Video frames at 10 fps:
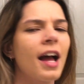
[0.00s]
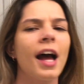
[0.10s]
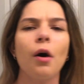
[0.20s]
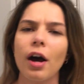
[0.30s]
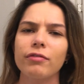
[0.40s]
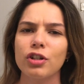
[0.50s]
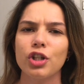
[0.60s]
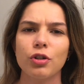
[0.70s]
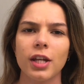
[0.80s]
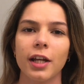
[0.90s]
how often
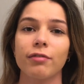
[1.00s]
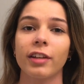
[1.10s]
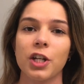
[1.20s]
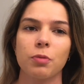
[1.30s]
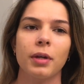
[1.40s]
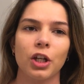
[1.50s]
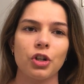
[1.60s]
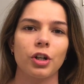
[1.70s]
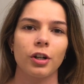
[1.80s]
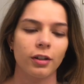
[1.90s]
do you take a flash
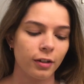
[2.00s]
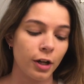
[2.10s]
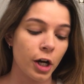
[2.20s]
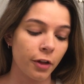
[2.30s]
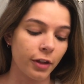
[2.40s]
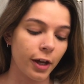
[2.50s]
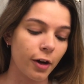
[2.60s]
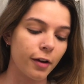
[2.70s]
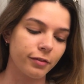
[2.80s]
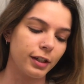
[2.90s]
picture? Not that
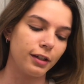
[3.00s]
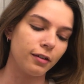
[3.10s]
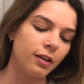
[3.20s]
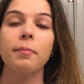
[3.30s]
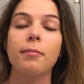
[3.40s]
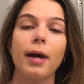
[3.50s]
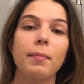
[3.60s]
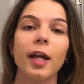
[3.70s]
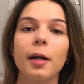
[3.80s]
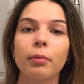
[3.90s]
often. My
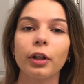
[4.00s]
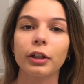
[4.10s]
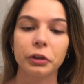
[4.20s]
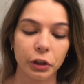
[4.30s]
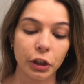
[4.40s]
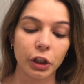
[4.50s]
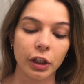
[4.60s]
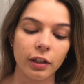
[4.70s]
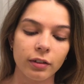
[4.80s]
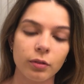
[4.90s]
makeup looks good
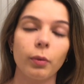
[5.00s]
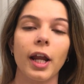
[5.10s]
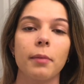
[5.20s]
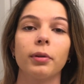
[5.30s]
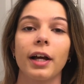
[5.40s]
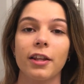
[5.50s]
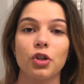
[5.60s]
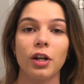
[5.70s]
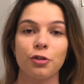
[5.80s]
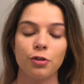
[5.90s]
when I apply the
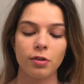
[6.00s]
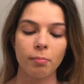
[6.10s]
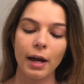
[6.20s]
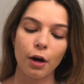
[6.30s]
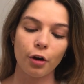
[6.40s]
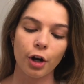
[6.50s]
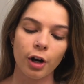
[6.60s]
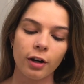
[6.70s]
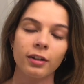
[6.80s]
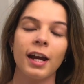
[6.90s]
translucent
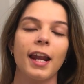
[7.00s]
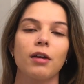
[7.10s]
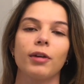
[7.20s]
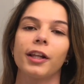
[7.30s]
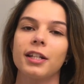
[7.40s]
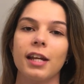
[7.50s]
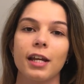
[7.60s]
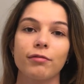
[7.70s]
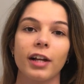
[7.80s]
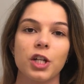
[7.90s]
powder, and I rarely
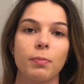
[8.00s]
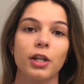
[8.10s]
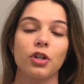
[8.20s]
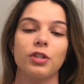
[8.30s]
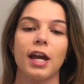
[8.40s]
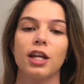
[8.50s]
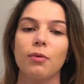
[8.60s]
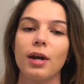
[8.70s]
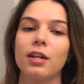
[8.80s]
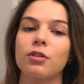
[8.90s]
take flash pictures
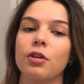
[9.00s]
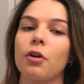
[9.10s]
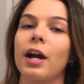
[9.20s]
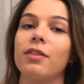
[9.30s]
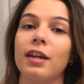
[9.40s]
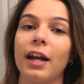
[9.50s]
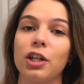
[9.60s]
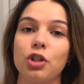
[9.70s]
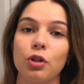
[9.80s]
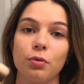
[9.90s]
anyway, so I think I
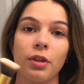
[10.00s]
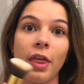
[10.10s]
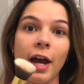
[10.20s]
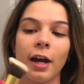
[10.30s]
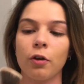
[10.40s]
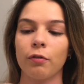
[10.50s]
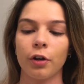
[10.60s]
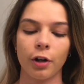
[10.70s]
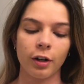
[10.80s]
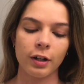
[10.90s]
choose that
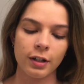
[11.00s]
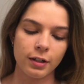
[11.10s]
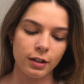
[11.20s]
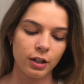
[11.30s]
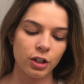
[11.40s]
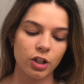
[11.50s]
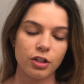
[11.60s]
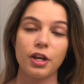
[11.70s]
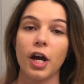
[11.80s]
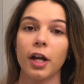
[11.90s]
over
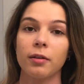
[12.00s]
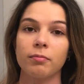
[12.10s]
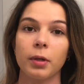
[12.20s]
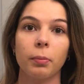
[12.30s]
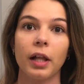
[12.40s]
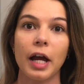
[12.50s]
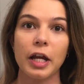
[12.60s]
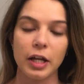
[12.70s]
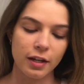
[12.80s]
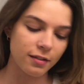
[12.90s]
just not
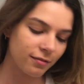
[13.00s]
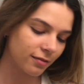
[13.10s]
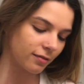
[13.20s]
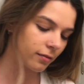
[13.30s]
applying it.